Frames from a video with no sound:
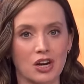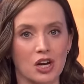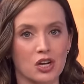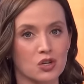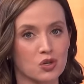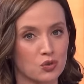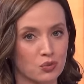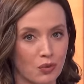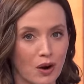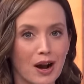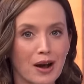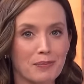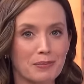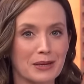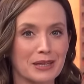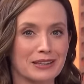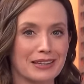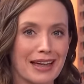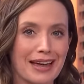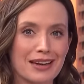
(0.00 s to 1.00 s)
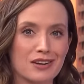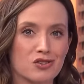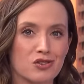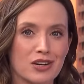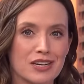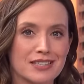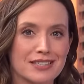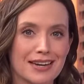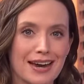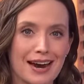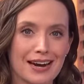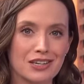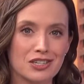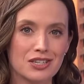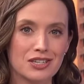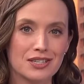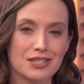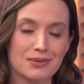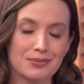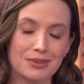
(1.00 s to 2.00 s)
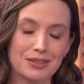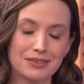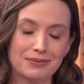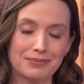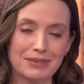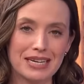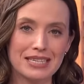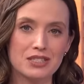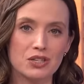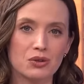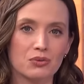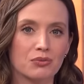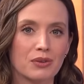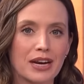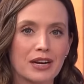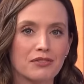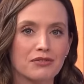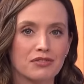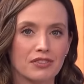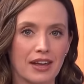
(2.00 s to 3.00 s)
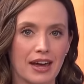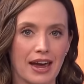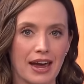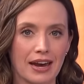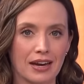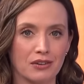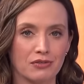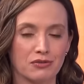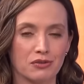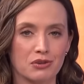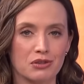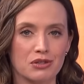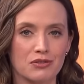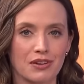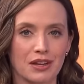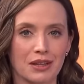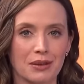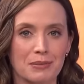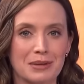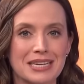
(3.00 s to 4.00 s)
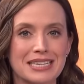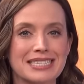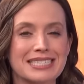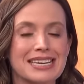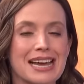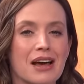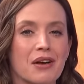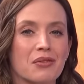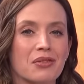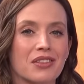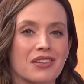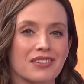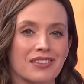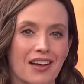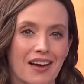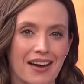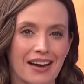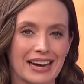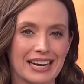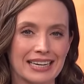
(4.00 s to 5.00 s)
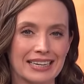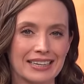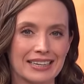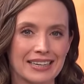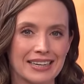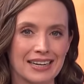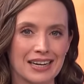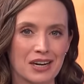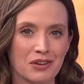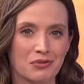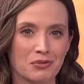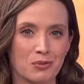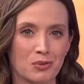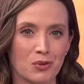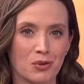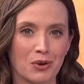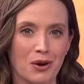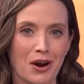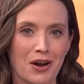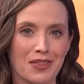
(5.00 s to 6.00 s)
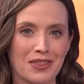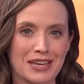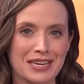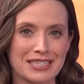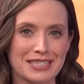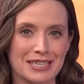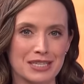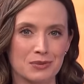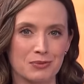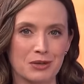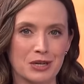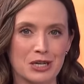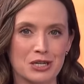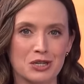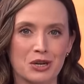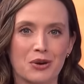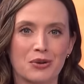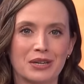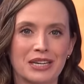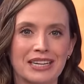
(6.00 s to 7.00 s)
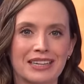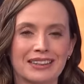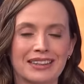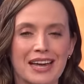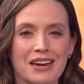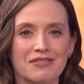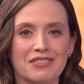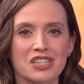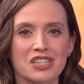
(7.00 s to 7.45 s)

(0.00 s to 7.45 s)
and a drop in land transactions, well, that's a red flag for development down the line. For more on this, let's bring in Tony